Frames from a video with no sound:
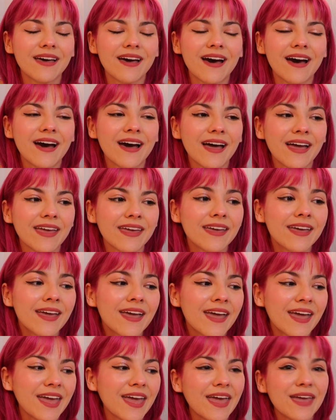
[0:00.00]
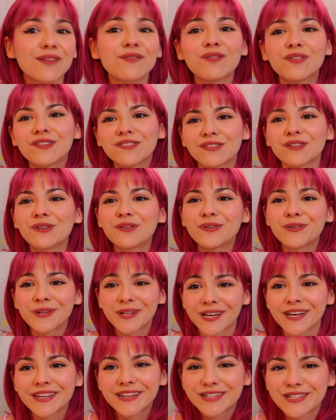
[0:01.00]
I hate physical
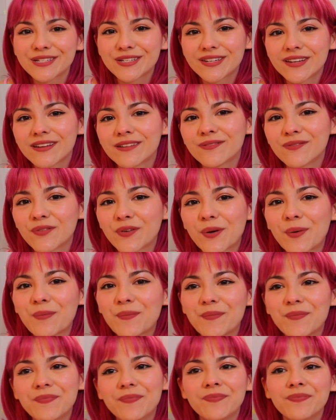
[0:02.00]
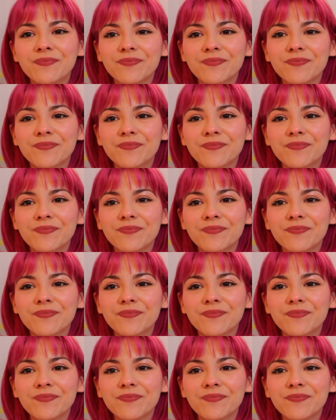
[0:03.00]
touch from